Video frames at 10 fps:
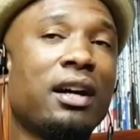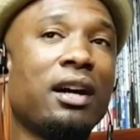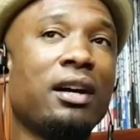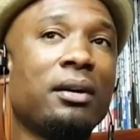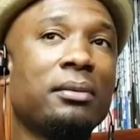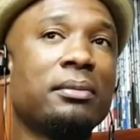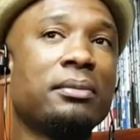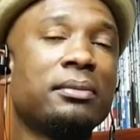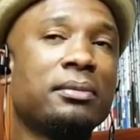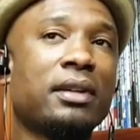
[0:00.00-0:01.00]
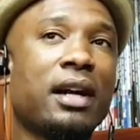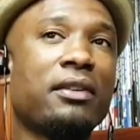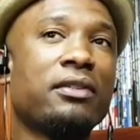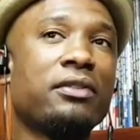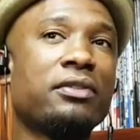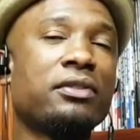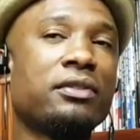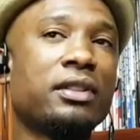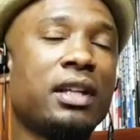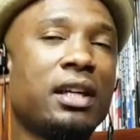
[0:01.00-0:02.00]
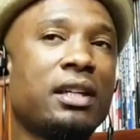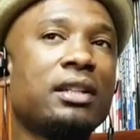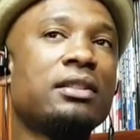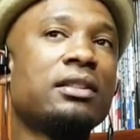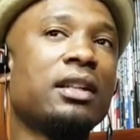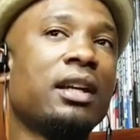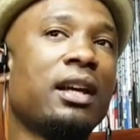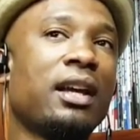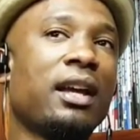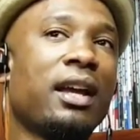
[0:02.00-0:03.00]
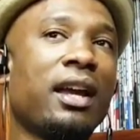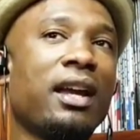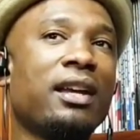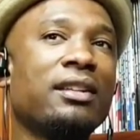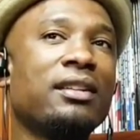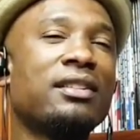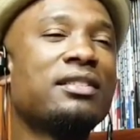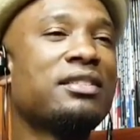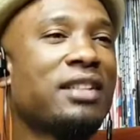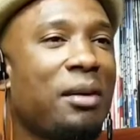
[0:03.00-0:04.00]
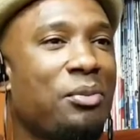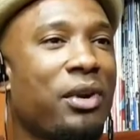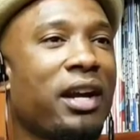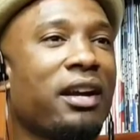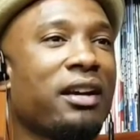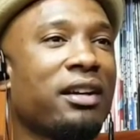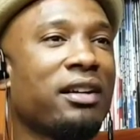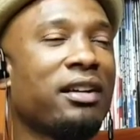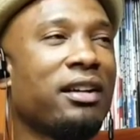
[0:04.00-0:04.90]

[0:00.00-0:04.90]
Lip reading: I have kids, and somewhere